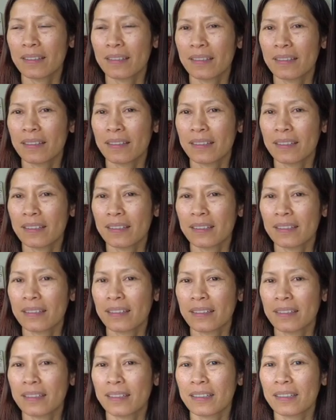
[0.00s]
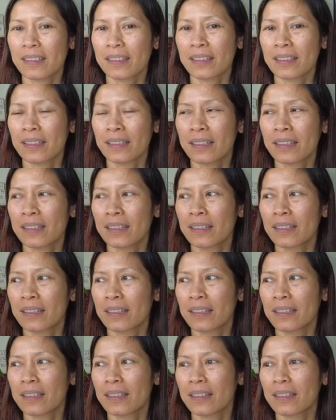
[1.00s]

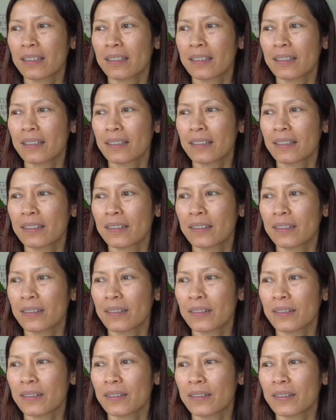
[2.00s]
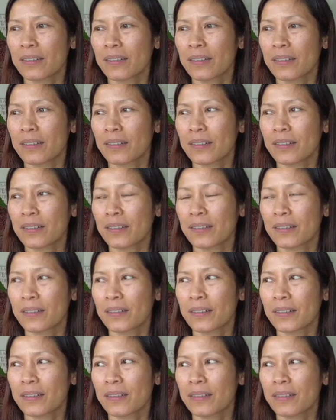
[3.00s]

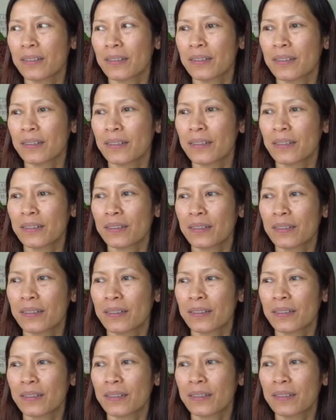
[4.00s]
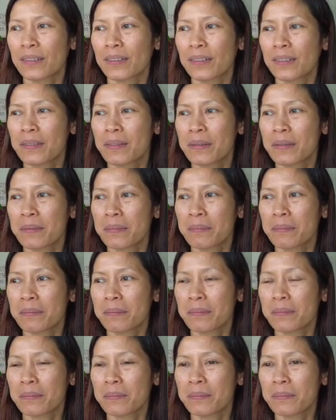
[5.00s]

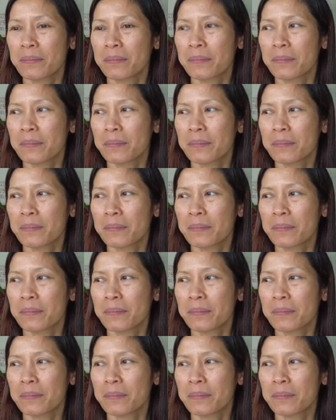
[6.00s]
No words are spoken by the person on screen.